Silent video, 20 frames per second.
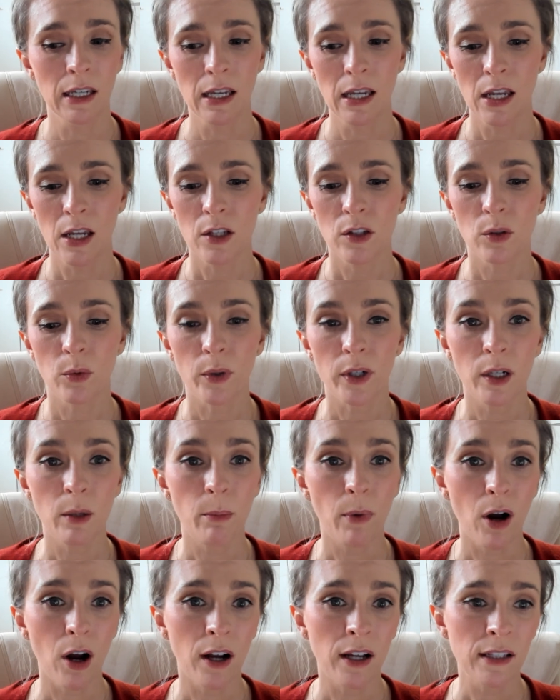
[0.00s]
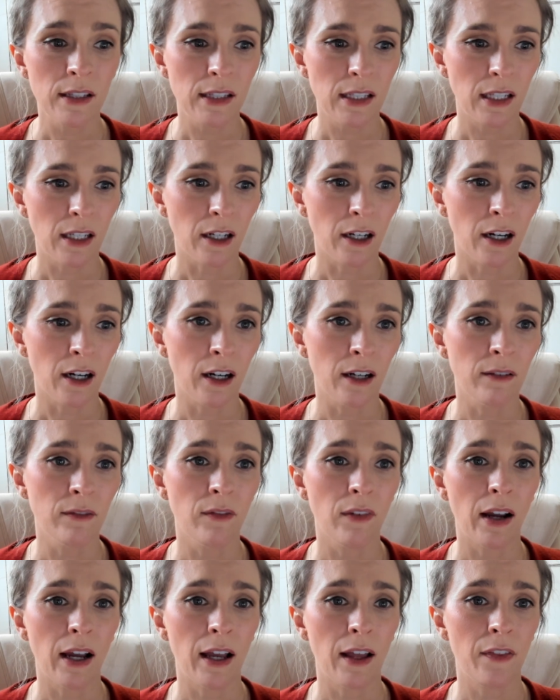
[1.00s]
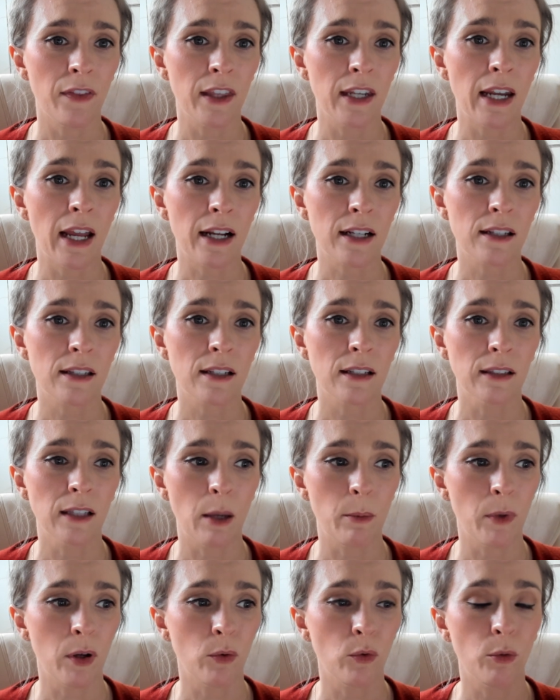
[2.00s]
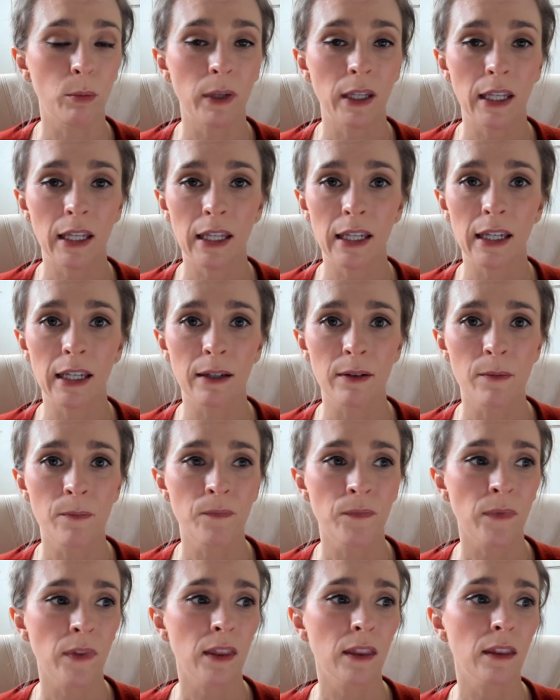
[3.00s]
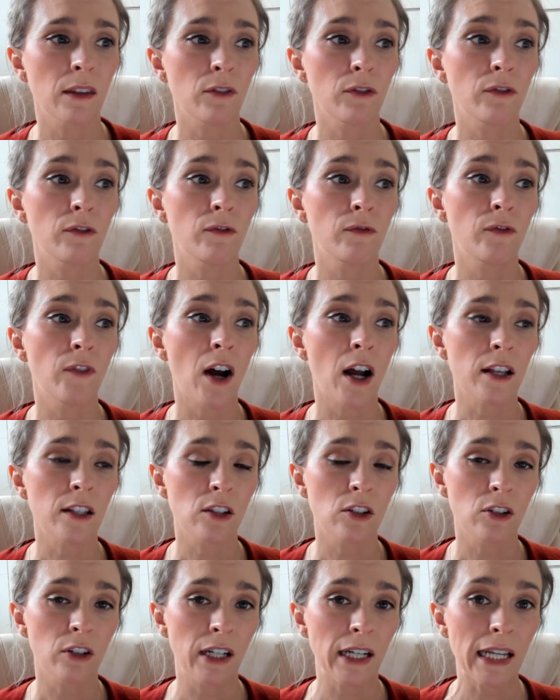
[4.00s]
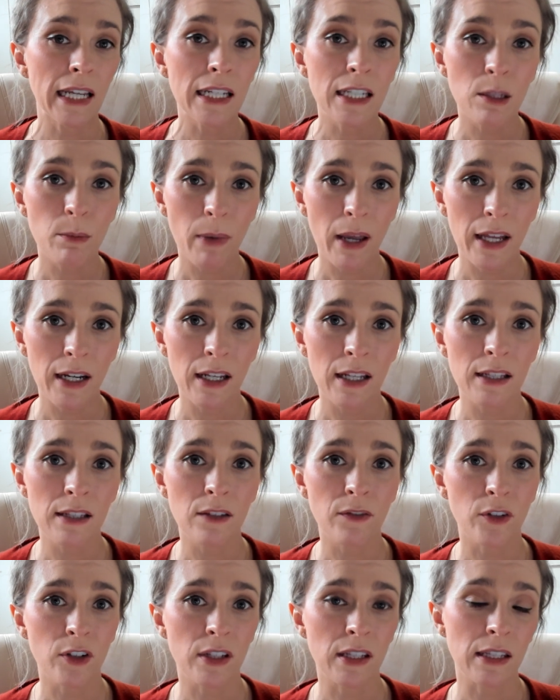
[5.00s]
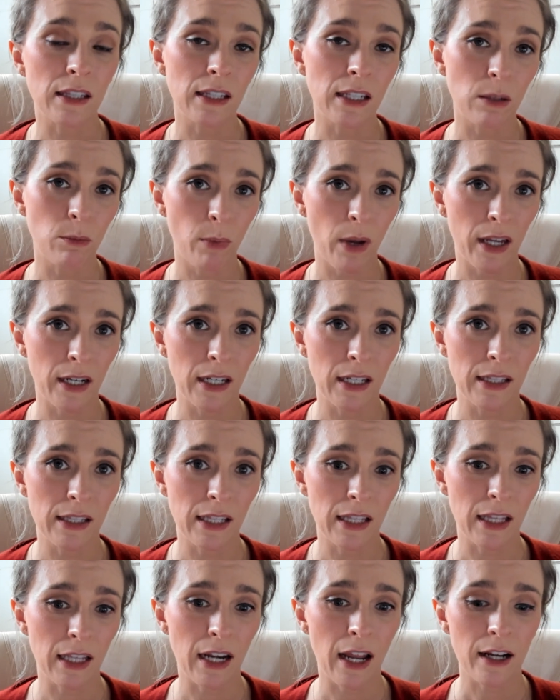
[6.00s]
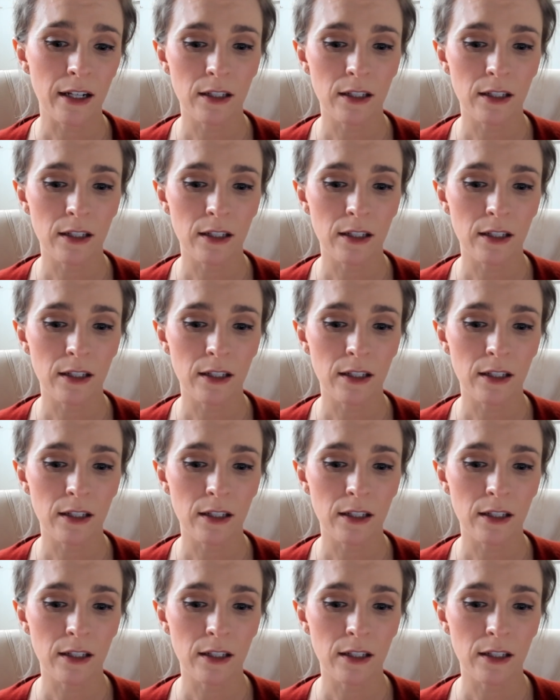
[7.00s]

So we're going to pause here. The next dilemma will be the fostering independence versus dependence in the next